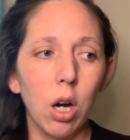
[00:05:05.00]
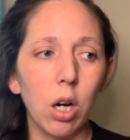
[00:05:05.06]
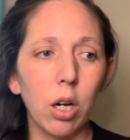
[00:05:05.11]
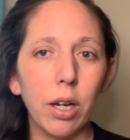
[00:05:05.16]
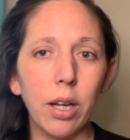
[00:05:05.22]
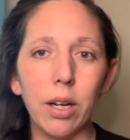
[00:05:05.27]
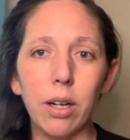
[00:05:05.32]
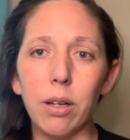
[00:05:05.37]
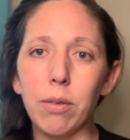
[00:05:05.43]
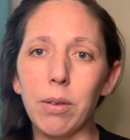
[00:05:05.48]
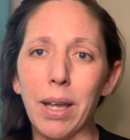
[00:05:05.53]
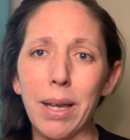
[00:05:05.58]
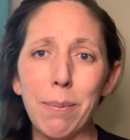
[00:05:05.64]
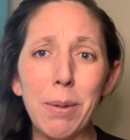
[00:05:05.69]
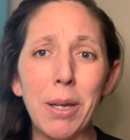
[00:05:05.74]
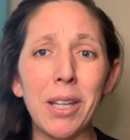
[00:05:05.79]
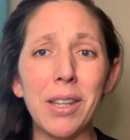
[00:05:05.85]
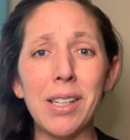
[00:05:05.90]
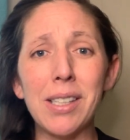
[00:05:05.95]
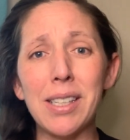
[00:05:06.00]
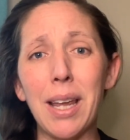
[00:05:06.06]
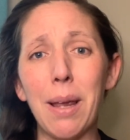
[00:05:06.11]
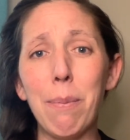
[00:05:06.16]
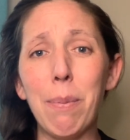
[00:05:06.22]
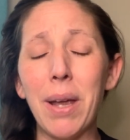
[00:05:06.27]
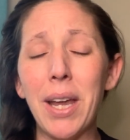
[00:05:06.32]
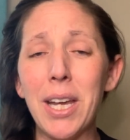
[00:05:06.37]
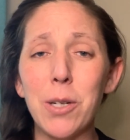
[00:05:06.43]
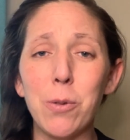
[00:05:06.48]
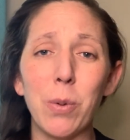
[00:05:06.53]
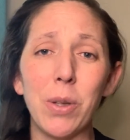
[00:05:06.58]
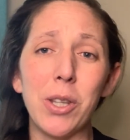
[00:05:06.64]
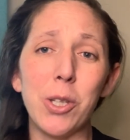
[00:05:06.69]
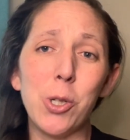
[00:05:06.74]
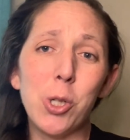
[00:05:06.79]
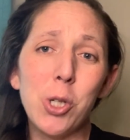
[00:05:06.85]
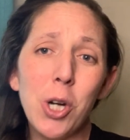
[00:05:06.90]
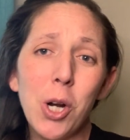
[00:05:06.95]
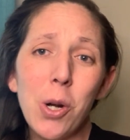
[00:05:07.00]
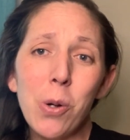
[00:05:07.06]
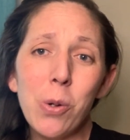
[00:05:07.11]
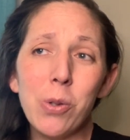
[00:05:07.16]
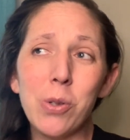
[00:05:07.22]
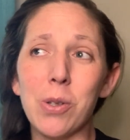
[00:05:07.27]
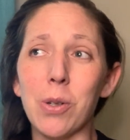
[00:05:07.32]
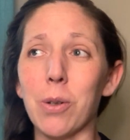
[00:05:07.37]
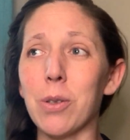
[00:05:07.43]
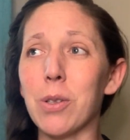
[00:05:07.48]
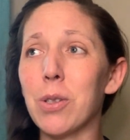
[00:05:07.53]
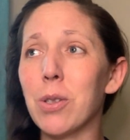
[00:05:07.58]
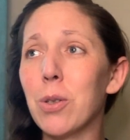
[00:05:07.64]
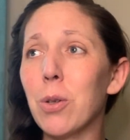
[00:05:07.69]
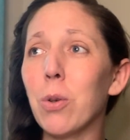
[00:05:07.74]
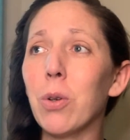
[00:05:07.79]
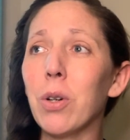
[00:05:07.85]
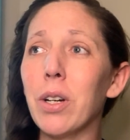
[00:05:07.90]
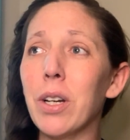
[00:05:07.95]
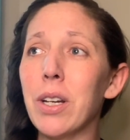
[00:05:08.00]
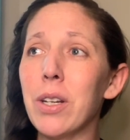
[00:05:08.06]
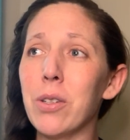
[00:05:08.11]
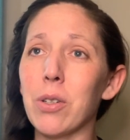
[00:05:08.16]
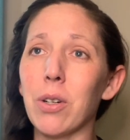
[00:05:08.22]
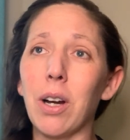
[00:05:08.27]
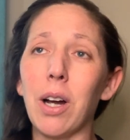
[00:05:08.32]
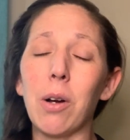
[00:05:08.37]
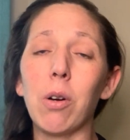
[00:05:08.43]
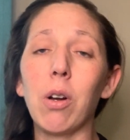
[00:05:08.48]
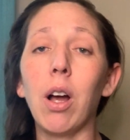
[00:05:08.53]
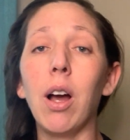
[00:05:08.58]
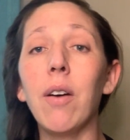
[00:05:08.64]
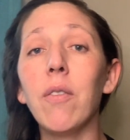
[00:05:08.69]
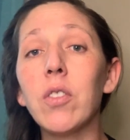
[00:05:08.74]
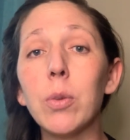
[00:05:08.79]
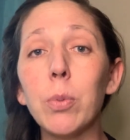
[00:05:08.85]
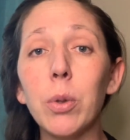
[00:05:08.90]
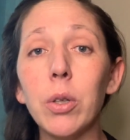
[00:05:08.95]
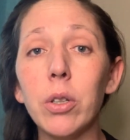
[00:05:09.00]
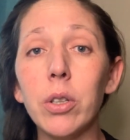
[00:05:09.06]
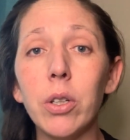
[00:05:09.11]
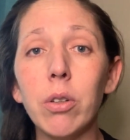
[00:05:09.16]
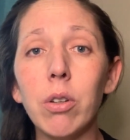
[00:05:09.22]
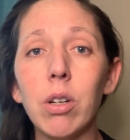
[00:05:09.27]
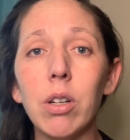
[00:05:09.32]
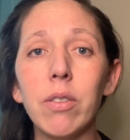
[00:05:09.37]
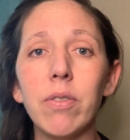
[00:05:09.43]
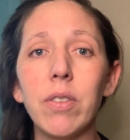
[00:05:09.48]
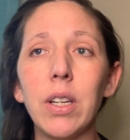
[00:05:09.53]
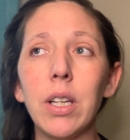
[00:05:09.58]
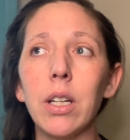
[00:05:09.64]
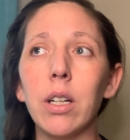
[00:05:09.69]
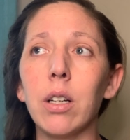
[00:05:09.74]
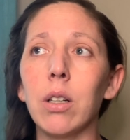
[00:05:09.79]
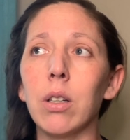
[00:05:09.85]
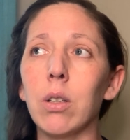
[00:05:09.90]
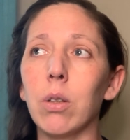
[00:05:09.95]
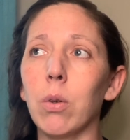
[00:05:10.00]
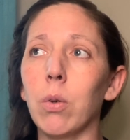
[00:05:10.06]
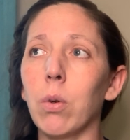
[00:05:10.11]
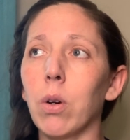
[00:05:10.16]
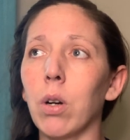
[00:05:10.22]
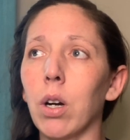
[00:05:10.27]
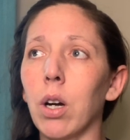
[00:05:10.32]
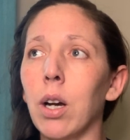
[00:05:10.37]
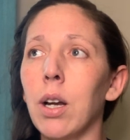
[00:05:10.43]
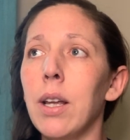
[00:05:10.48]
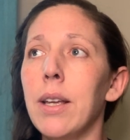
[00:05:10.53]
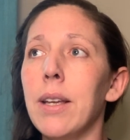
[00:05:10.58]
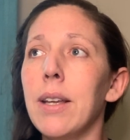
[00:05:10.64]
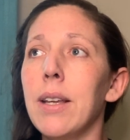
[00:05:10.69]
are going to like be on the same page with jokes or stories, or how comfortable are you going to feel, or